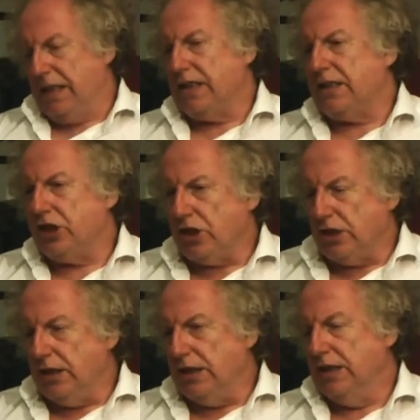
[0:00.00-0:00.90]
that
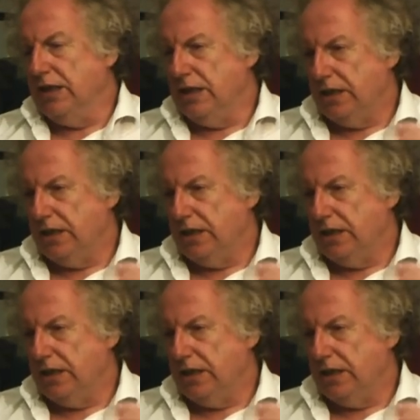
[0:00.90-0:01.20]
certain